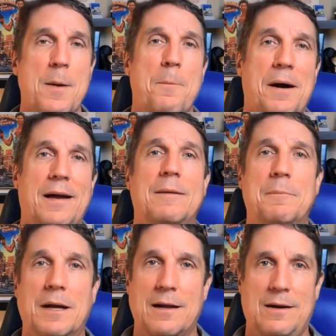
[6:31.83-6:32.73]
But
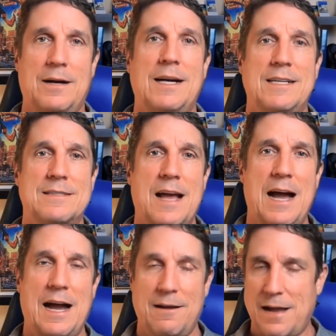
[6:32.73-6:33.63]
because
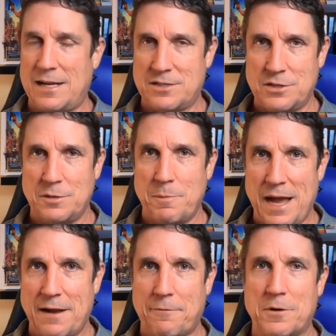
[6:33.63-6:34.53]
I stood
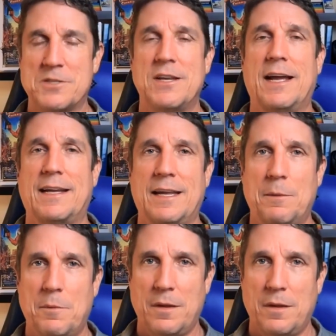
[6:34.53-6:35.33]
back for a second,